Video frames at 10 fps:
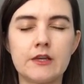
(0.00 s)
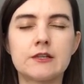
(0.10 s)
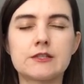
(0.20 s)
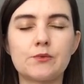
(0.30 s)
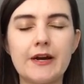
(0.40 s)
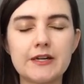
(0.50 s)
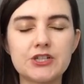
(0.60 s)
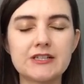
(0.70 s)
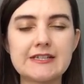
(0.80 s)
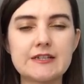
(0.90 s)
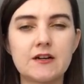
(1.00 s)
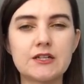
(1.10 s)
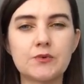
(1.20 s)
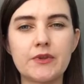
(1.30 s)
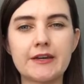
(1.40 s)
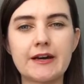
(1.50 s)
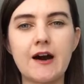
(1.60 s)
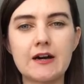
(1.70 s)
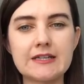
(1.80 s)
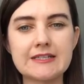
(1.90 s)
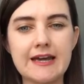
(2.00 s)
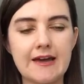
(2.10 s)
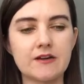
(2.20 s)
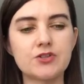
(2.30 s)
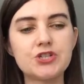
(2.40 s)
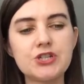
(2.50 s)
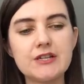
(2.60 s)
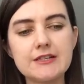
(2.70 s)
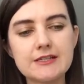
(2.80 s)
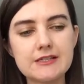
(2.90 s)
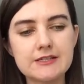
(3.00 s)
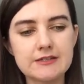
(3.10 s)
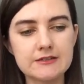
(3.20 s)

So we're actually starting with the current energies.